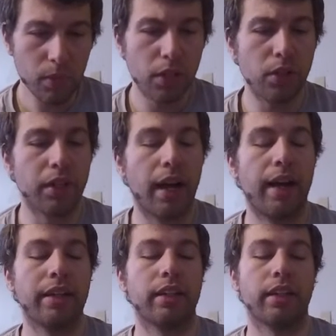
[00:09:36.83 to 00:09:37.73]
you're
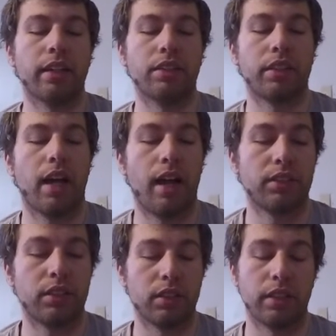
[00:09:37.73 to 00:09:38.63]
not
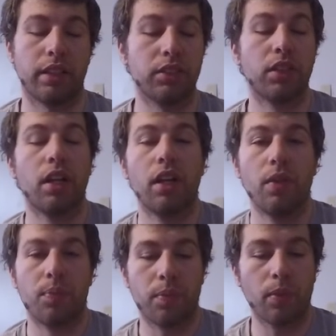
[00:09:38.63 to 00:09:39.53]
constantly, because
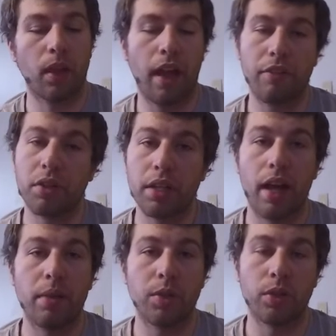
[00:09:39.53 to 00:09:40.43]
every
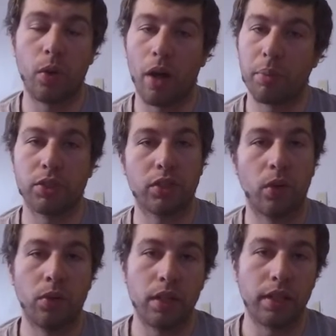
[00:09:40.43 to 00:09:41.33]
time you go up a
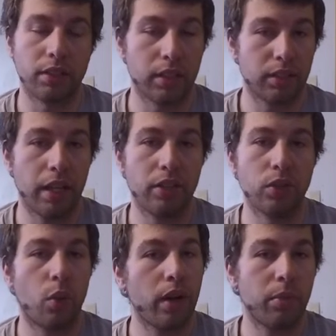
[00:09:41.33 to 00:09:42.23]
stone, it's going to take you
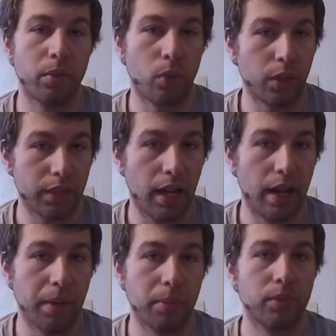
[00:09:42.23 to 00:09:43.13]
quite a bit more
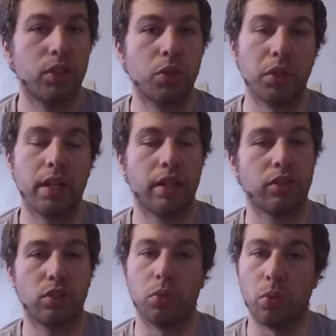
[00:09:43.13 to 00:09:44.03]
time to get it
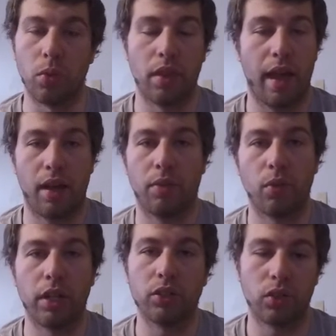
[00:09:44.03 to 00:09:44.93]
to that
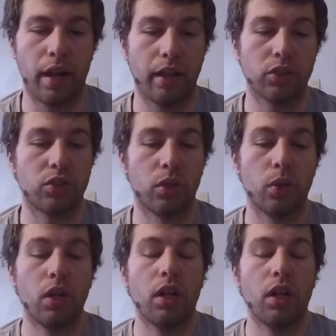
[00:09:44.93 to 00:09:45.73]
razor edge. So